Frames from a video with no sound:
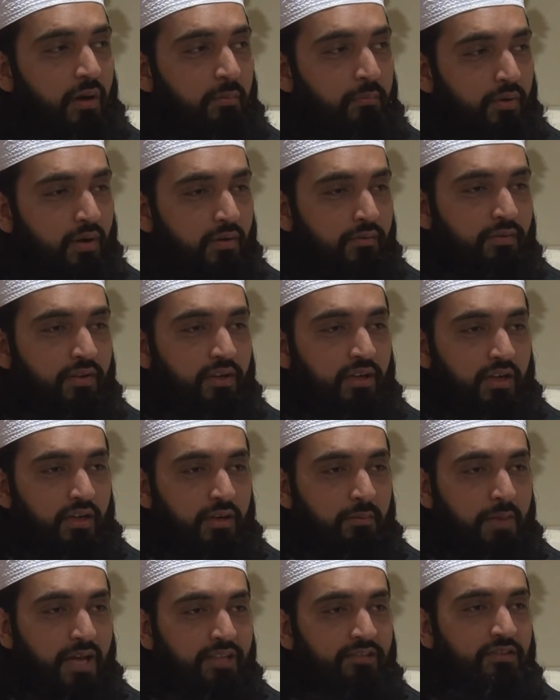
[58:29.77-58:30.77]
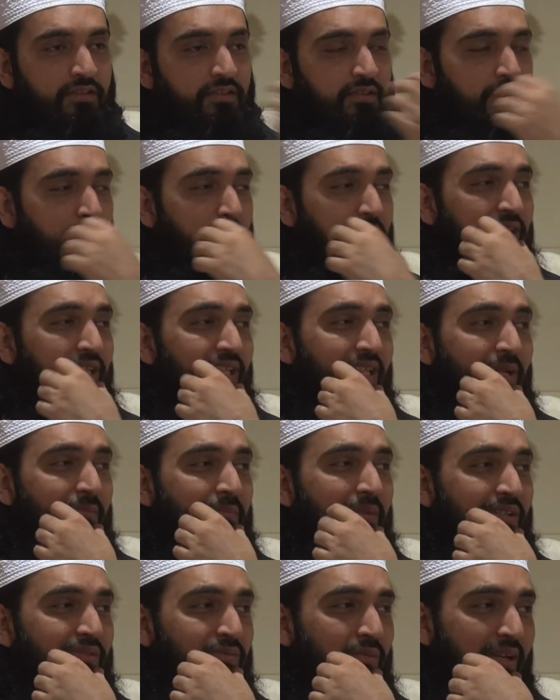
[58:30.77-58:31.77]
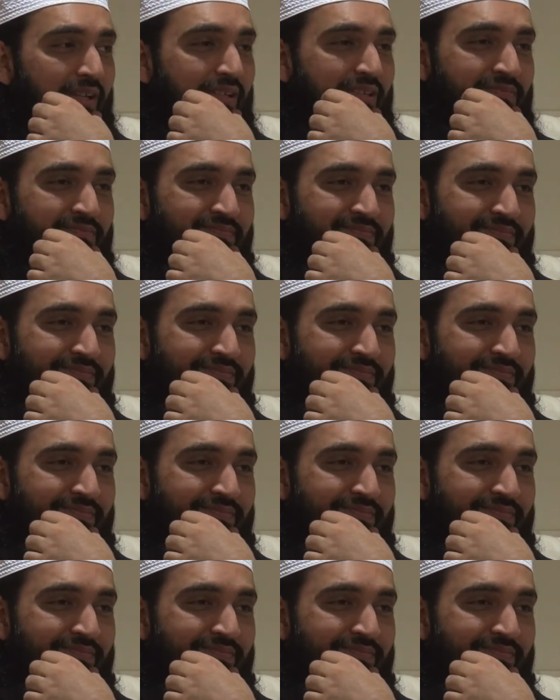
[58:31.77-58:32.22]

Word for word: a prophet and a messenger within them as well?